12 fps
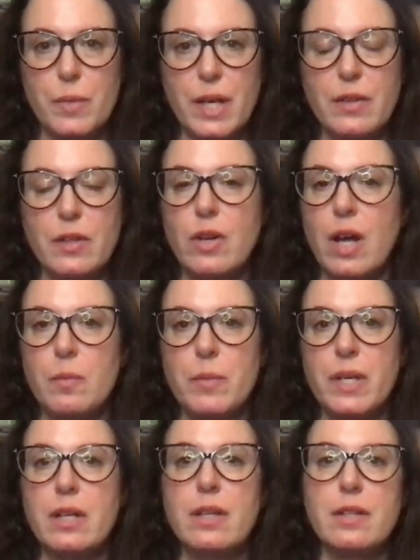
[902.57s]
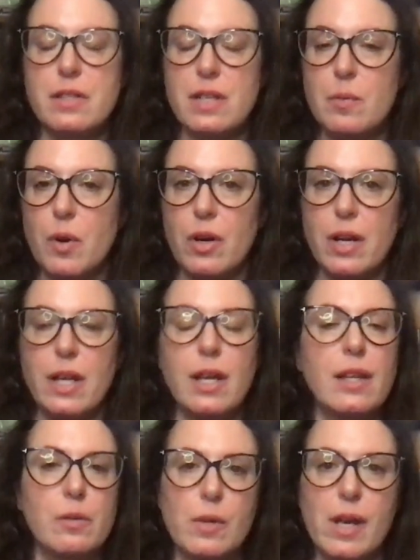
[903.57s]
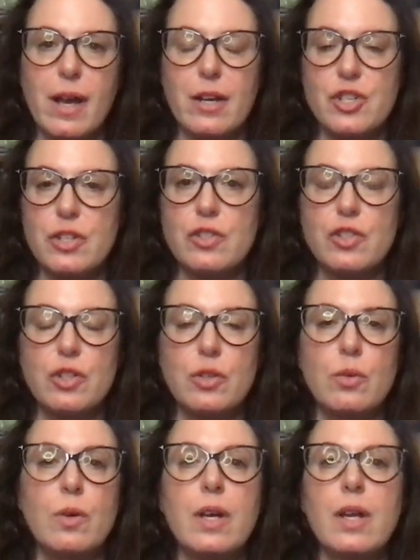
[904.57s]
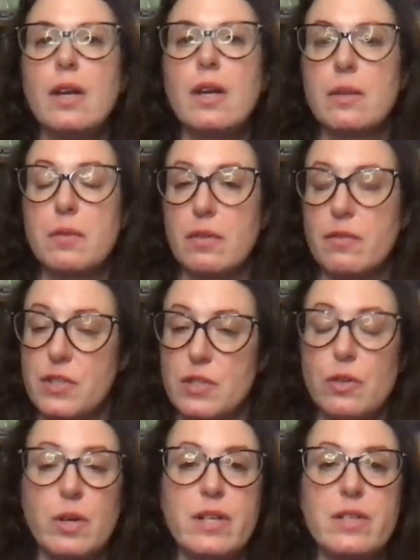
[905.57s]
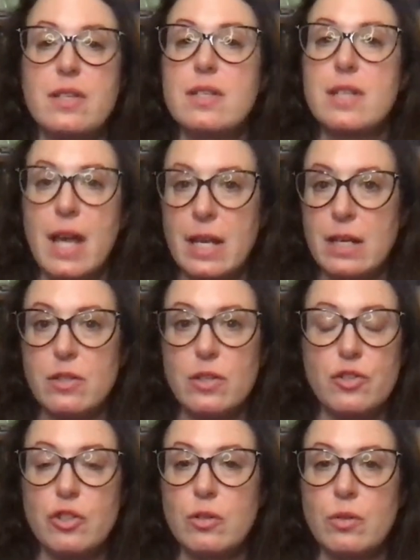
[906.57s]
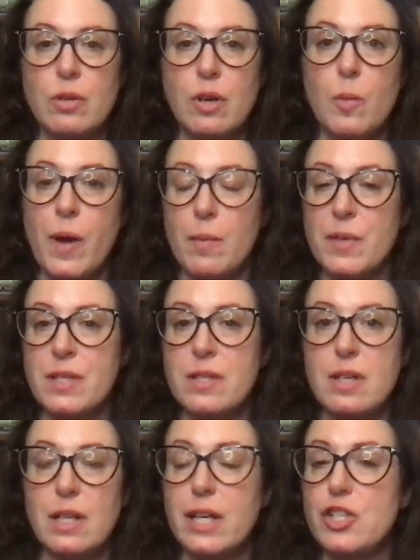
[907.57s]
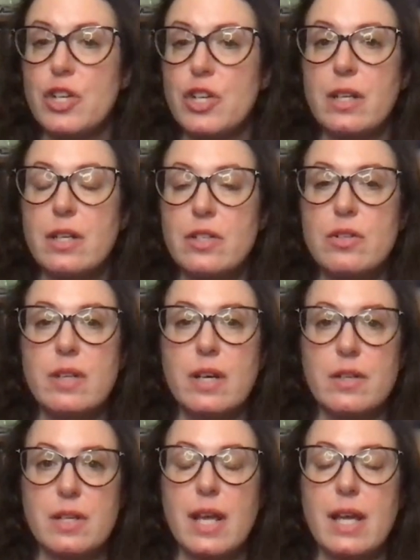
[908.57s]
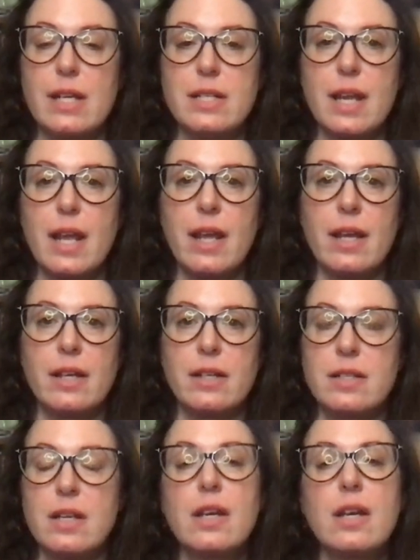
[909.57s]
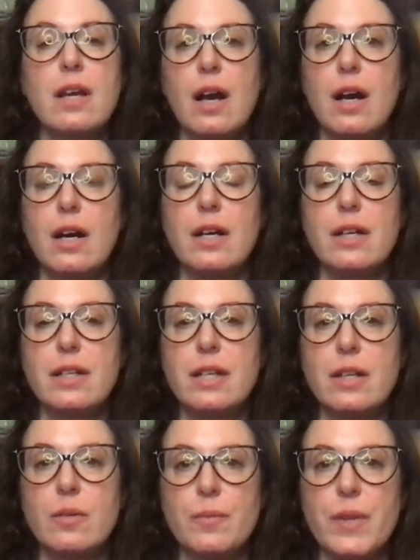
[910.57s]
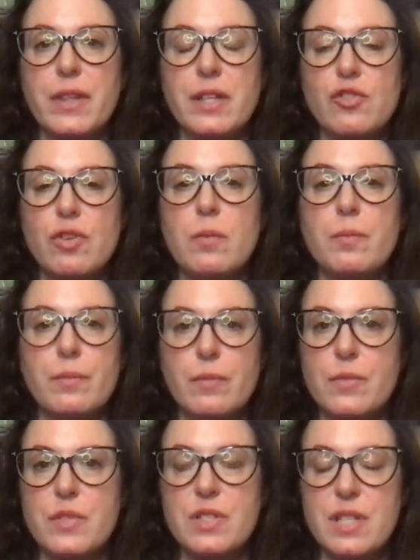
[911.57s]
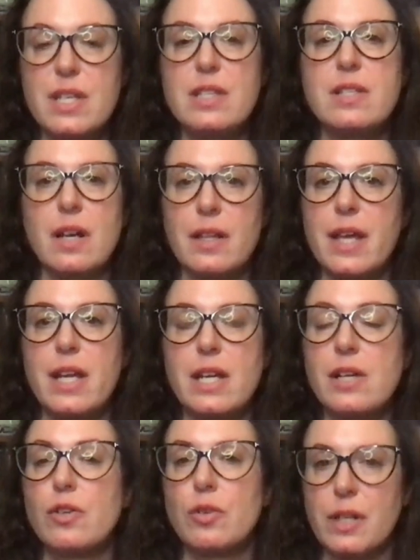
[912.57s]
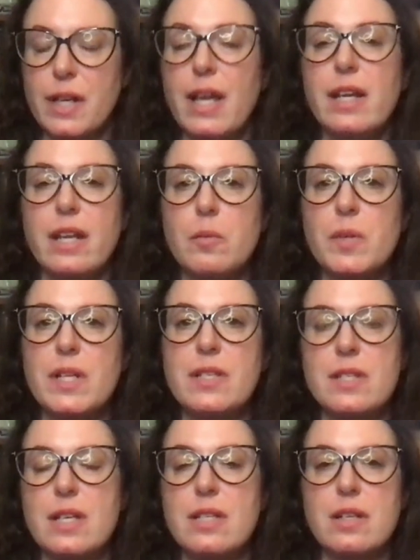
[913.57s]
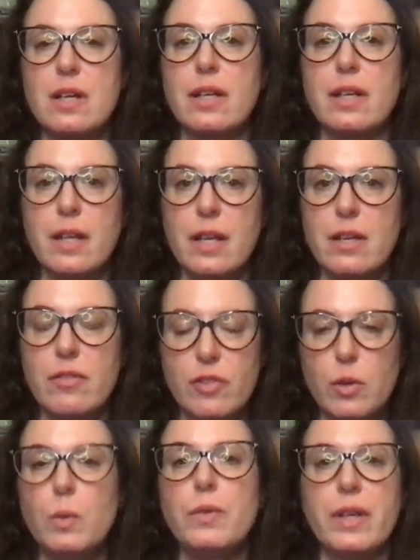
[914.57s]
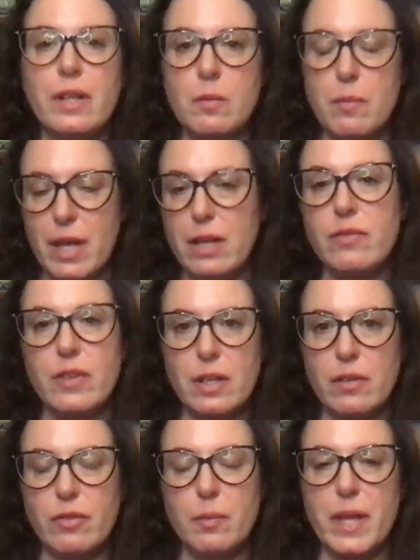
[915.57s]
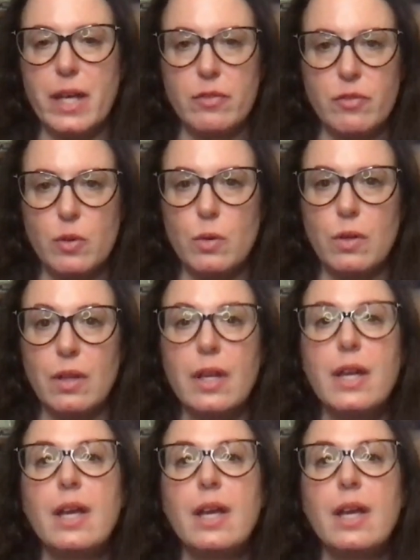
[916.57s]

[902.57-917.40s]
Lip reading: had there not been the Tea Party and the reaction to the fiscal crisis and to Obama's election in 2008. And, I think Trump seized on that. He didn't create it, but he seized on it and he fueled it and benefited from that fuel.